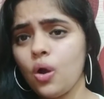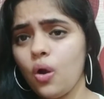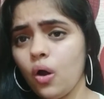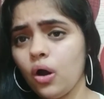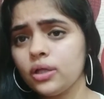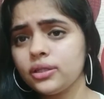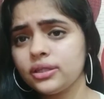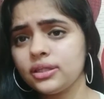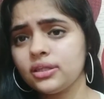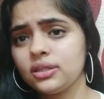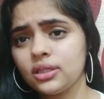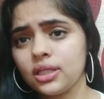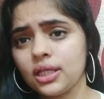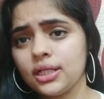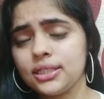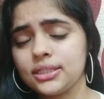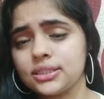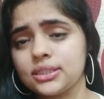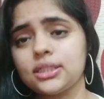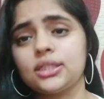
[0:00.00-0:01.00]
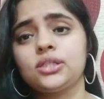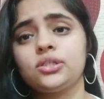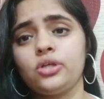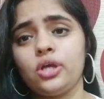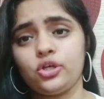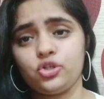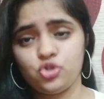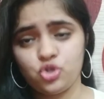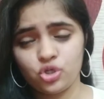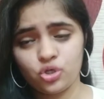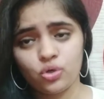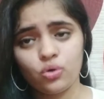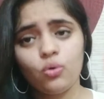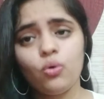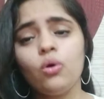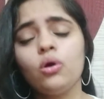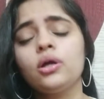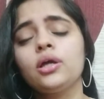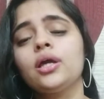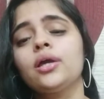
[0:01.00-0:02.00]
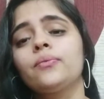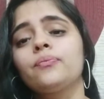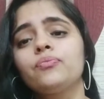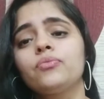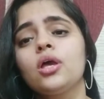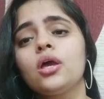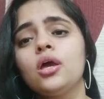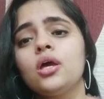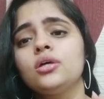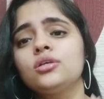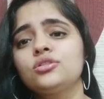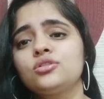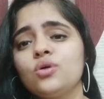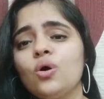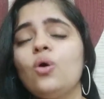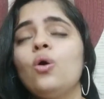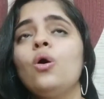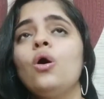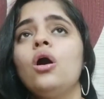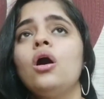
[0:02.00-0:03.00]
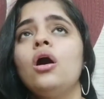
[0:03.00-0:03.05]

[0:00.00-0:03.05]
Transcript: on the listening section. Okay, so